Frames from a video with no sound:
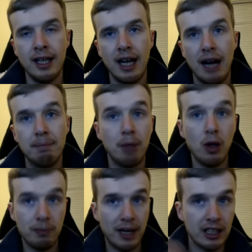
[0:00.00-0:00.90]
And
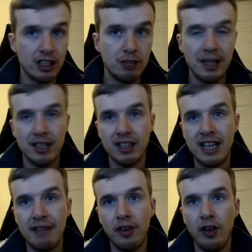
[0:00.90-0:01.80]
Boldbargner, Speak of the
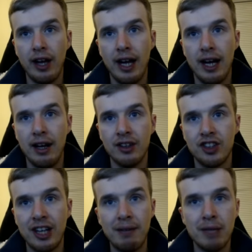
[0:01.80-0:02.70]
Devil,
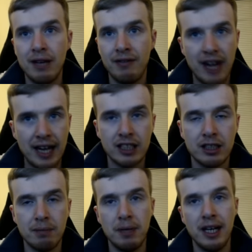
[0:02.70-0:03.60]
same effect,
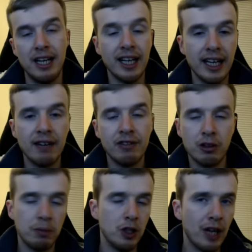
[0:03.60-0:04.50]
but in a gift,
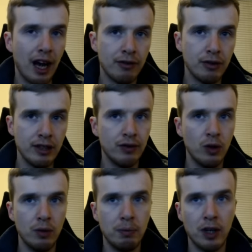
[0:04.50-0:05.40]
but you get a
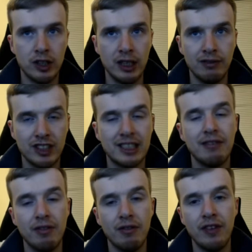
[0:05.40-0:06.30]
3/4 body for
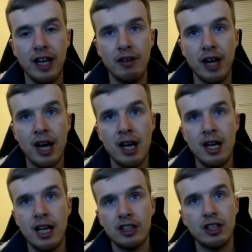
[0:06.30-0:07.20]
7 Faeria.
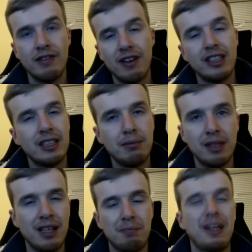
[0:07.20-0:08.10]
So they're very similar.
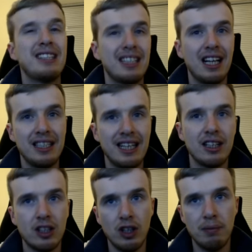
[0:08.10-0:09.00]
They're basically
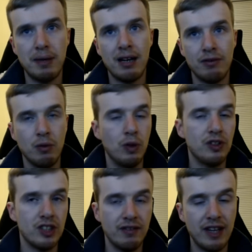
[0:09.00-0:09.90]
identical, apart from one's
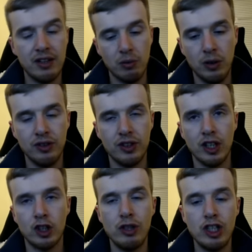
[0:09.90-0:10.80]
an event and one's a
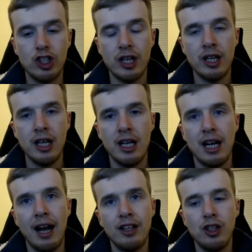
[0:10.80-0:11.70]
creature.
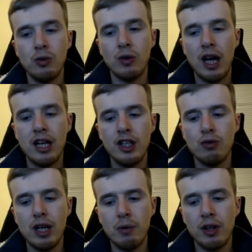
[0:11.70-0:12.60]
And you
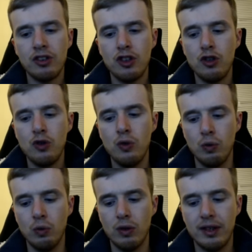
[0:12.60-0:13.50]
really want to
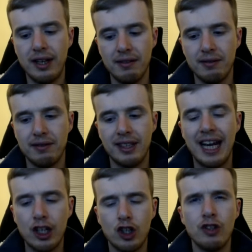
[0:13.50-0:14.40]

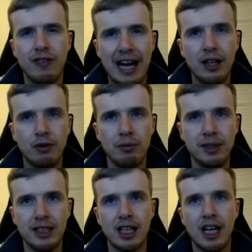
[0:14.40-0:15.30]
get good value from these
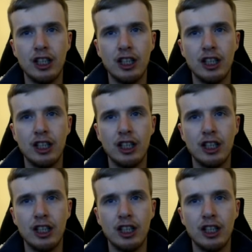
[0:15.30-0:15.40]
cards.